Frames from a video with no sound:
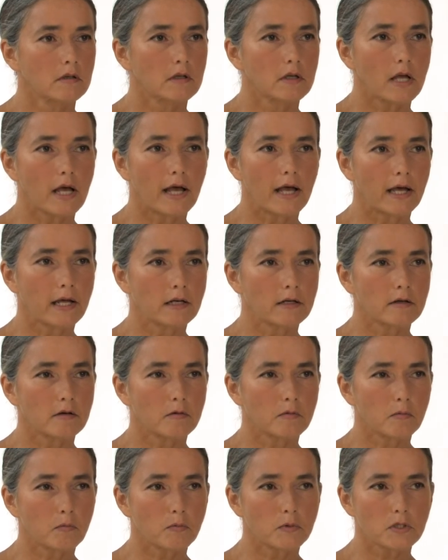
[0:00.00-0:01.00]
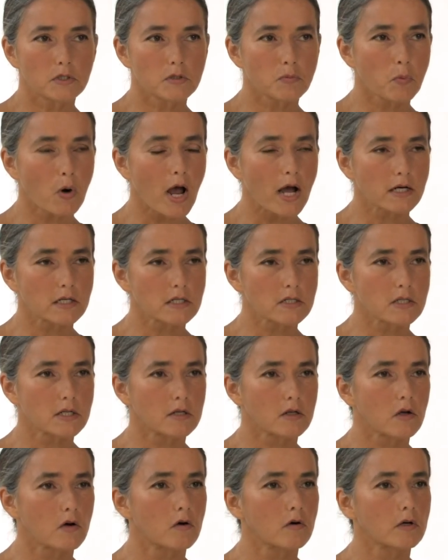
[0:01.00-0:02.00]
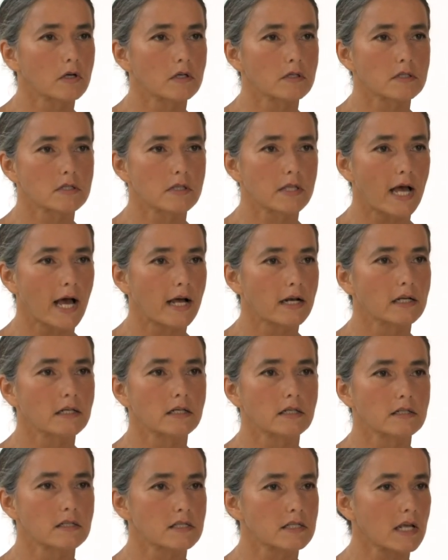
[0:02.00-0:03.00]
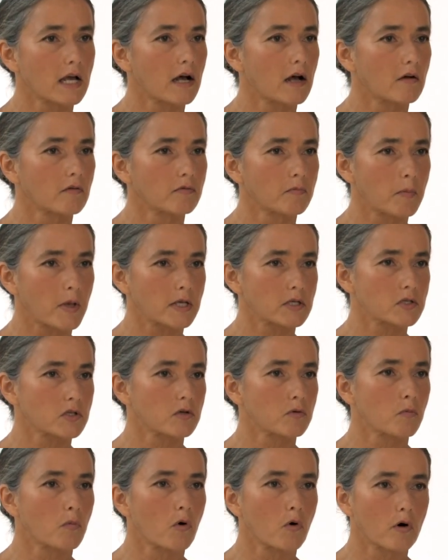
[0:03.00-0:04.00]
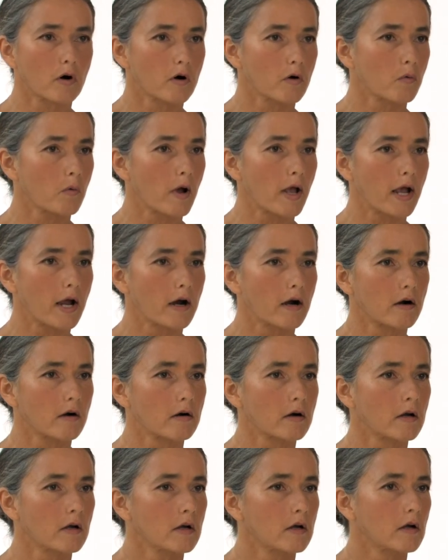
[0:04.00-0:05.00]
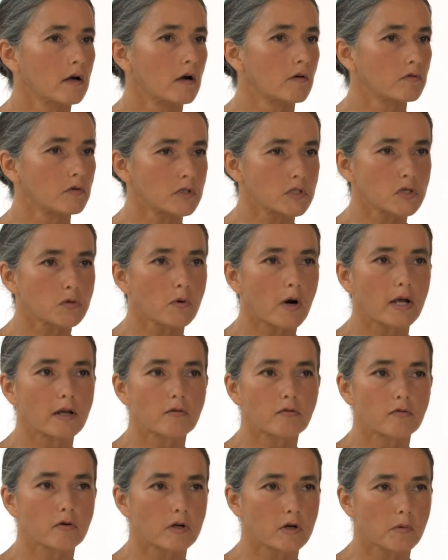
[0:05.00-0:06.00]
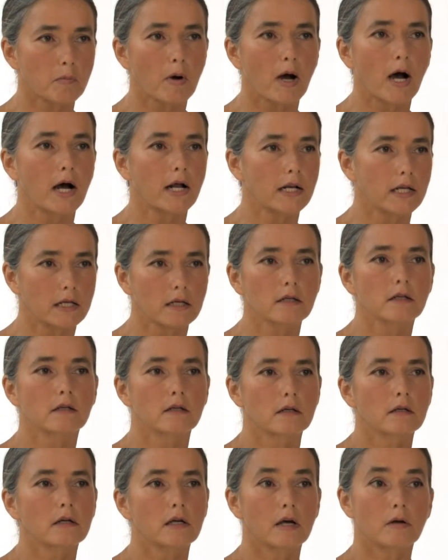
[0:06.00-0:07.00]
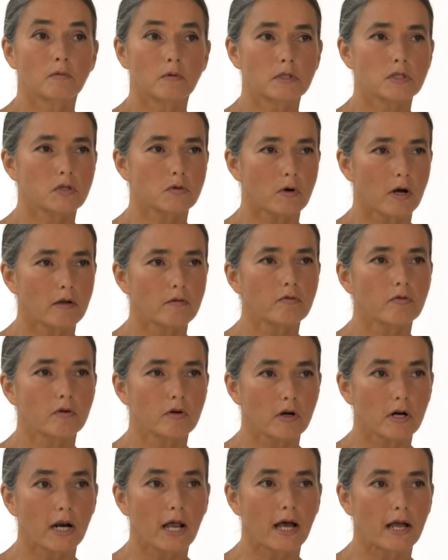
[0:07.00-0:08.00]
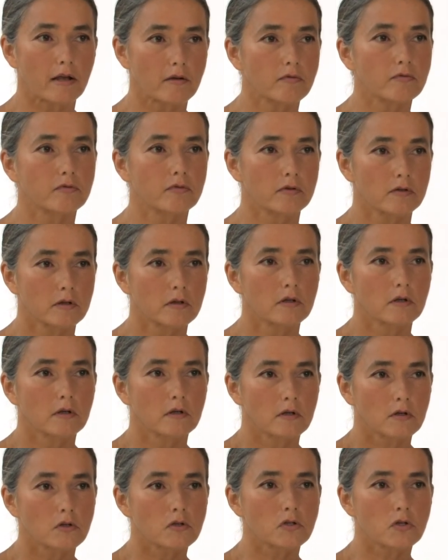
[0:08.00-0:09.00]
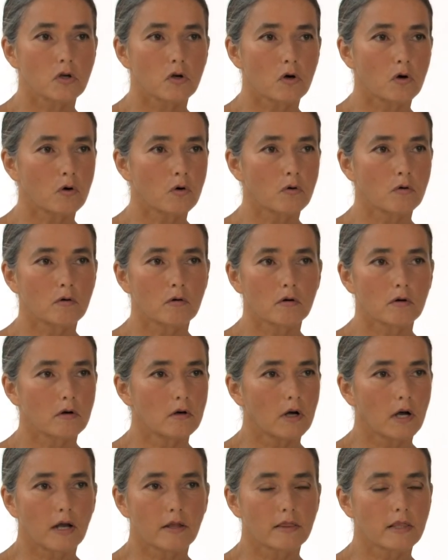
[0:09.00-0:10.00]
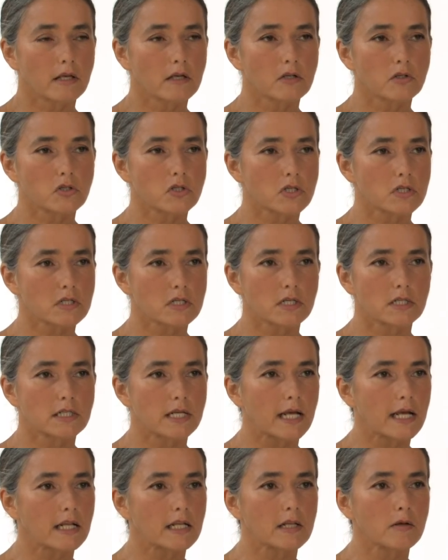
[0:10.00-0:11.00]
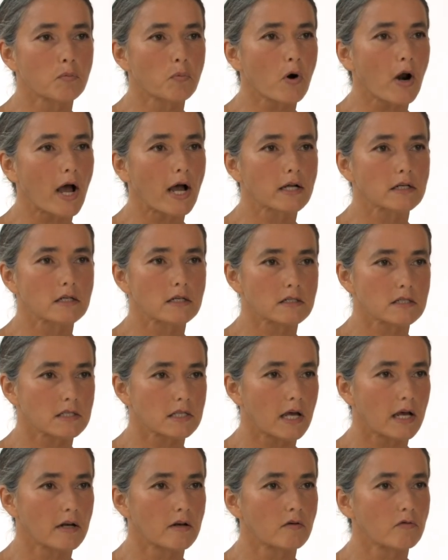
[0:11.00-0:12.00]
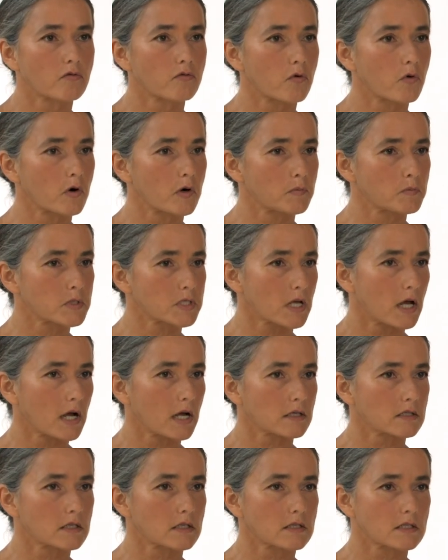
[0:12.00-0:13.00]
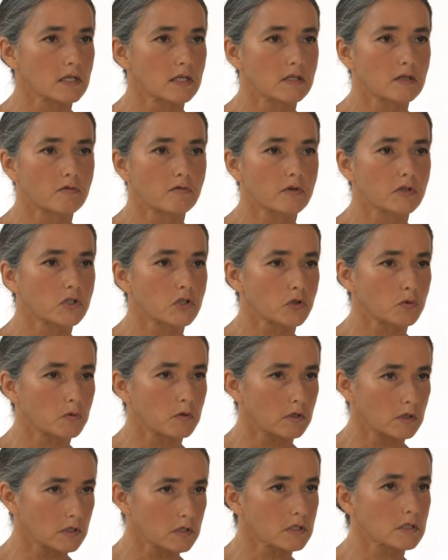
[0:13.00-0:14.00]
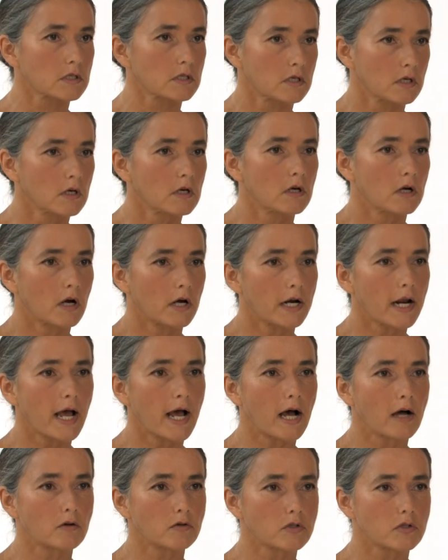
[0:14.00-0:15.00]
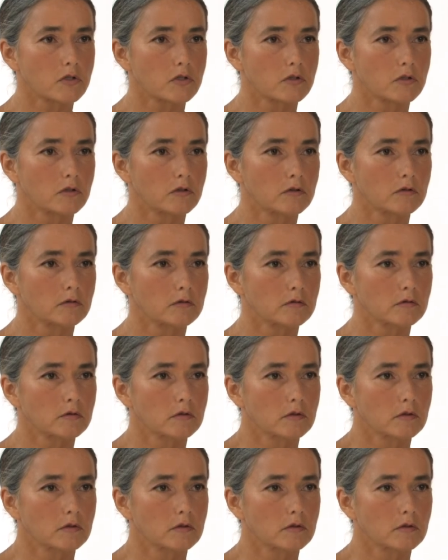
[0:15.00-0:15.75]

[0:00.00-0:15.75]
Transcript: And just practicing yoga, that in itself makes you more aware of what's right for your body and what's right for your life. So I think it's just a daily practice that informs us as individuals on how to